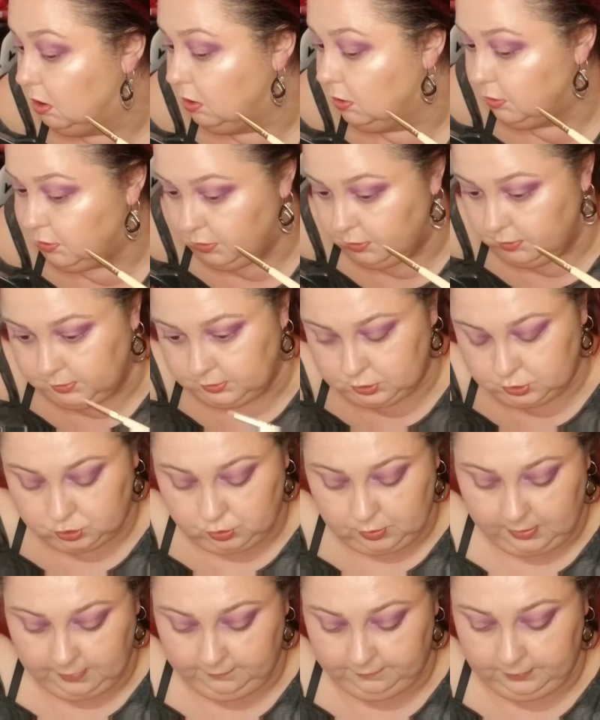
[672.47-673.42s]
during
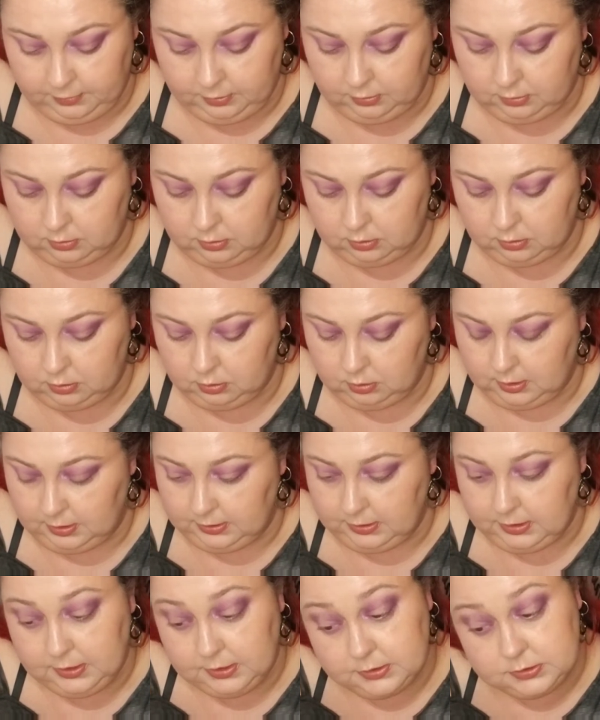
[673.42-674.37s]
traffic, I
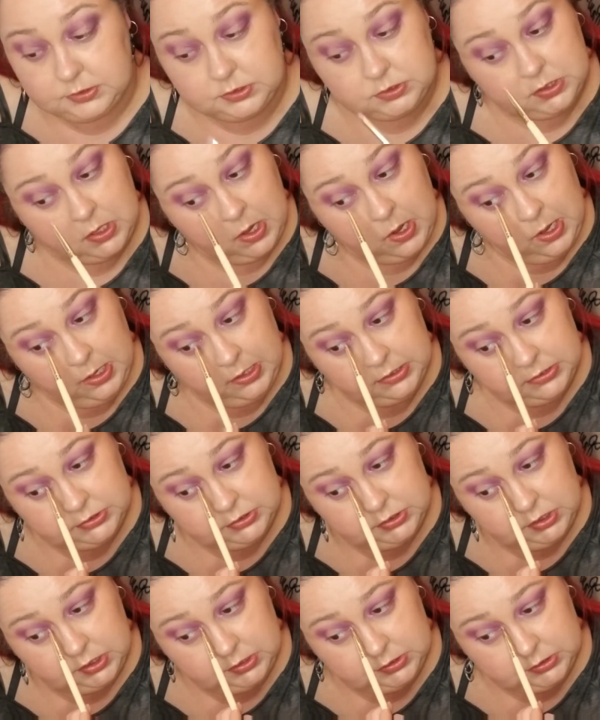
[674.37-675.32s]
guess. That's
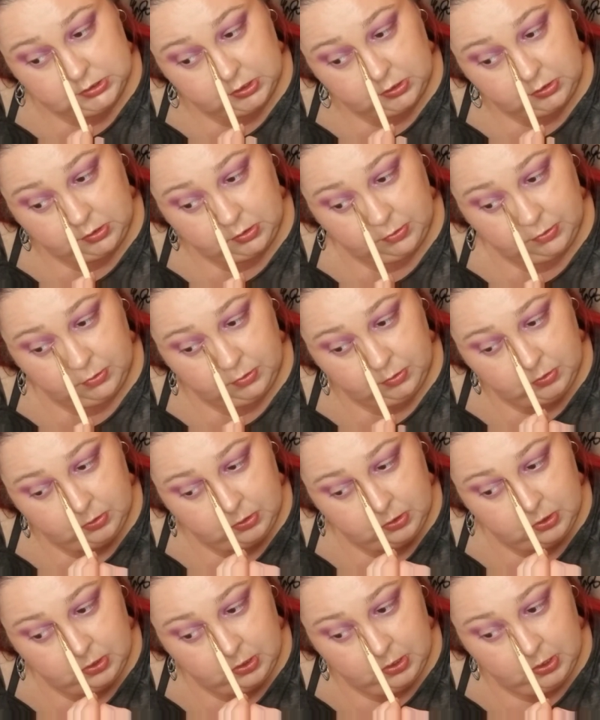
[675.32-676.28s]
not terrible.
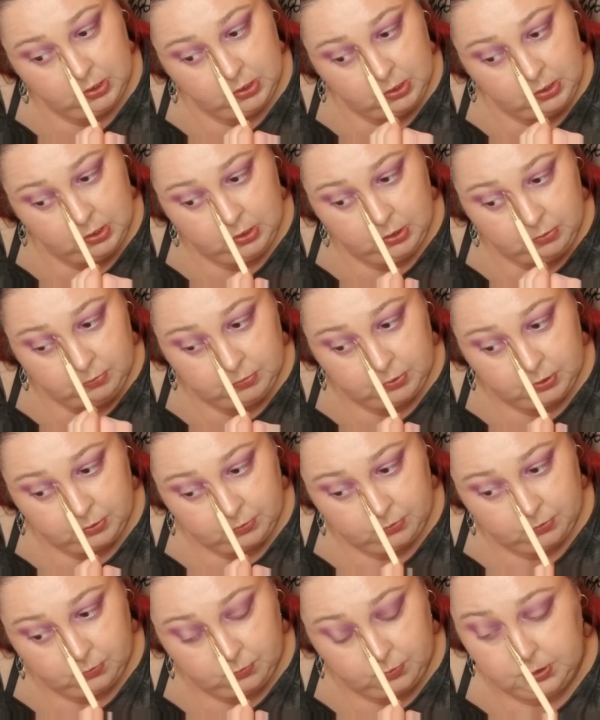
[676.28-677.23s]

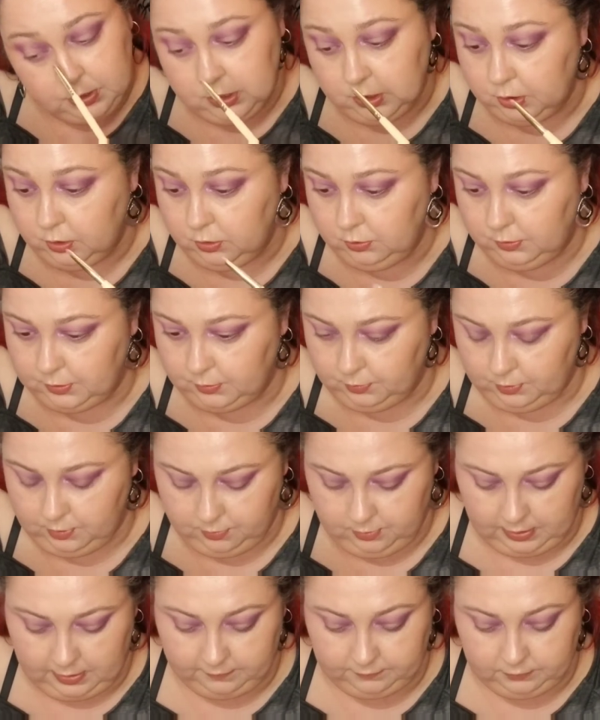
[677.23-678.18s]
But we knew that we
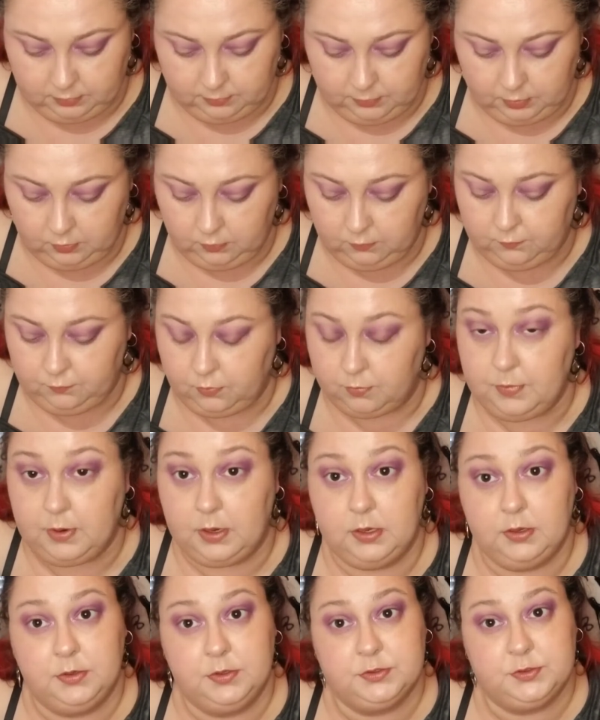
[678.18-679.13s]
would have to move for
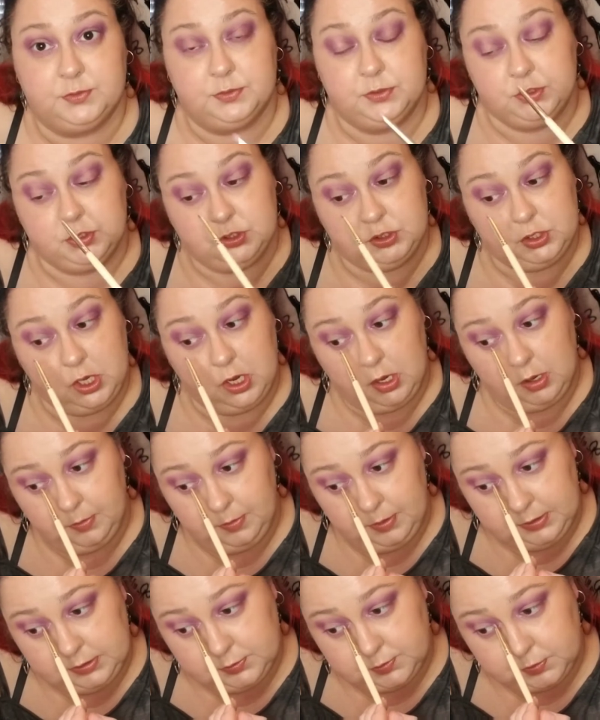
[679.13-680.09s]
my husband's job.
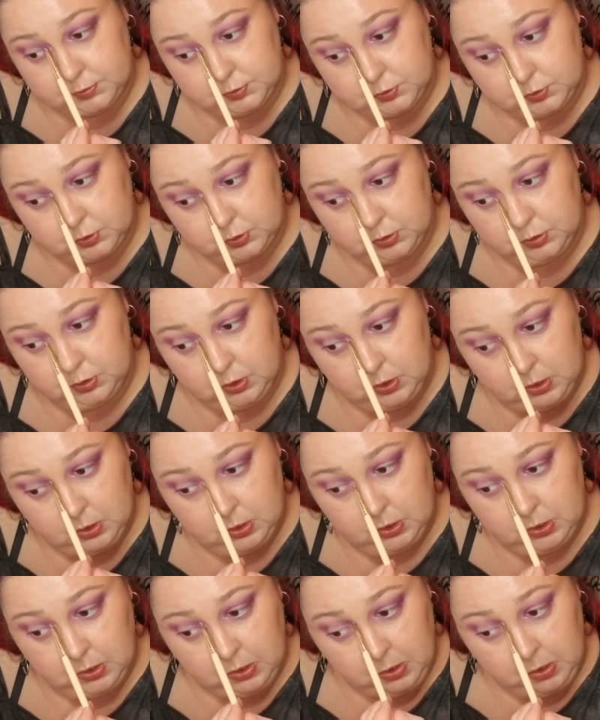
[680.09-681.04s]
He's supposed to
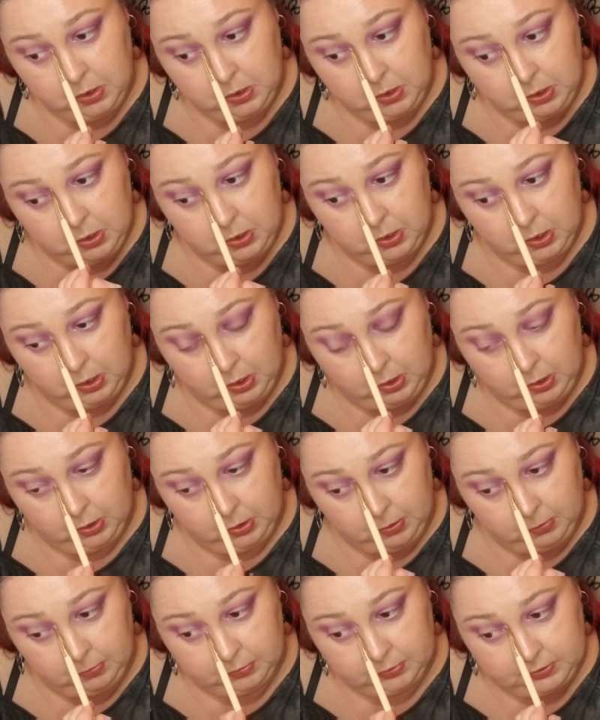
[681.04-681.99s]

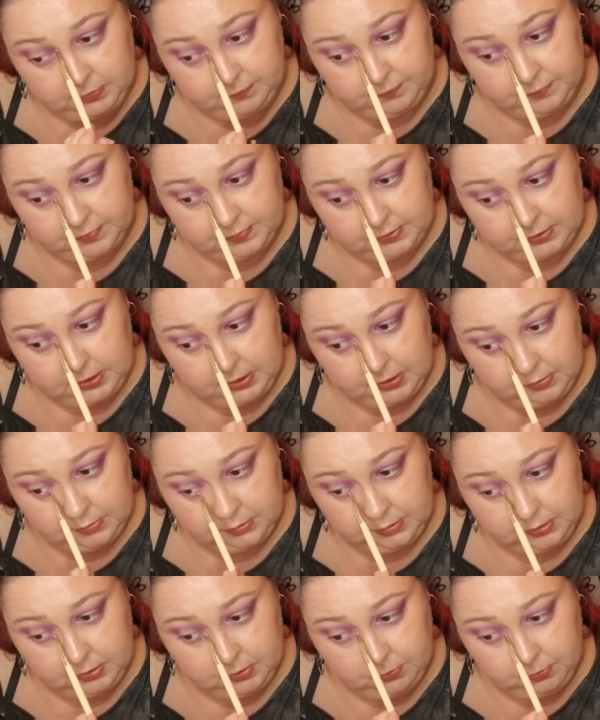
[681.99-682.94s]
live in the
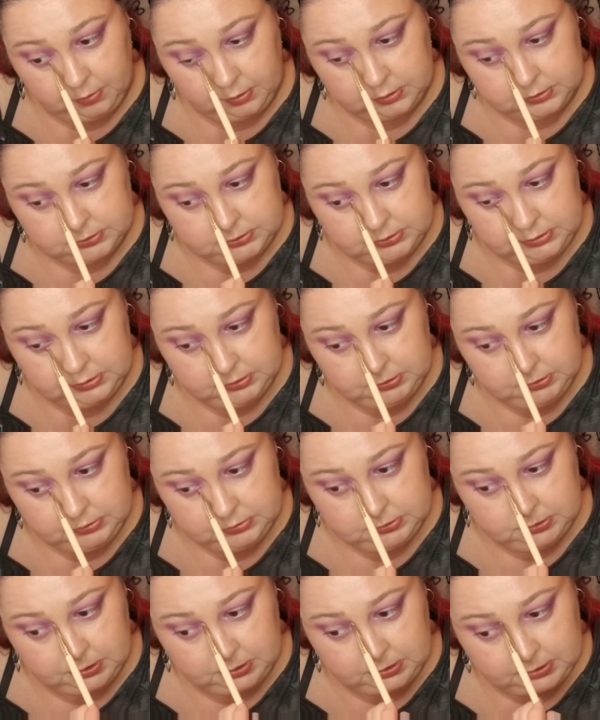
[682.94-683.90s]
county he works in,
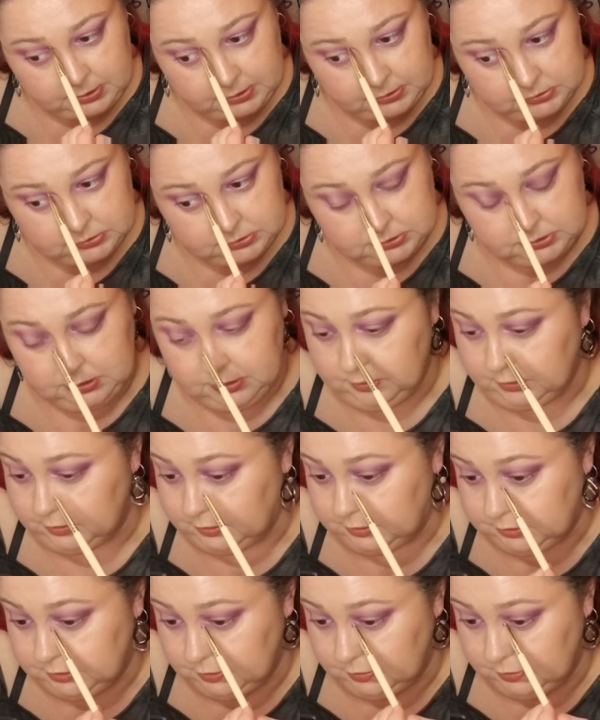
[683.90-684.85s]
and that's
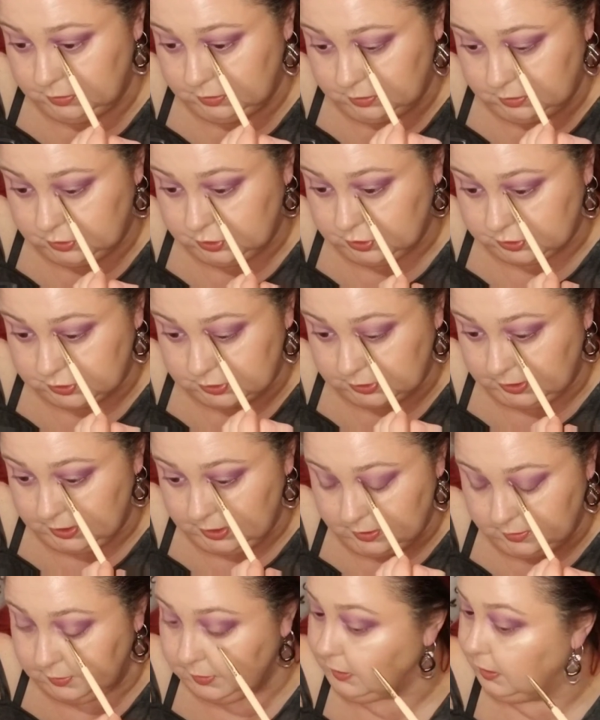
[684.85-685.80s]
literally just a
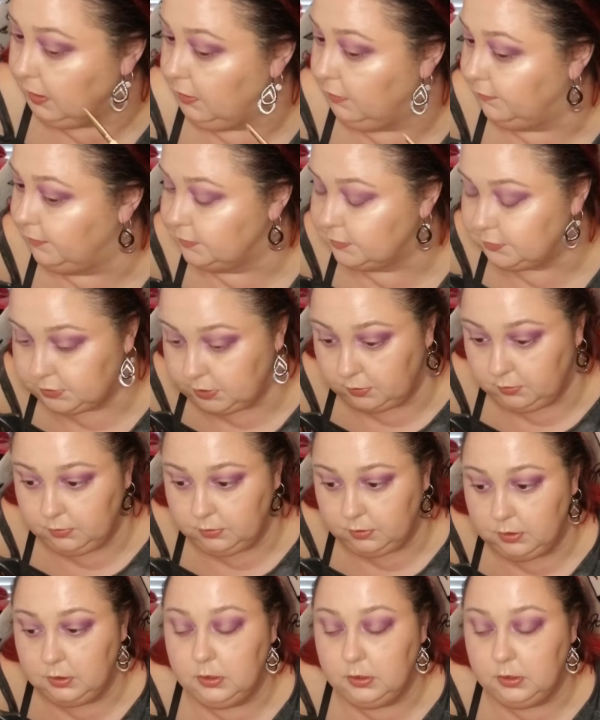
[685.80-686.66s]
county over, so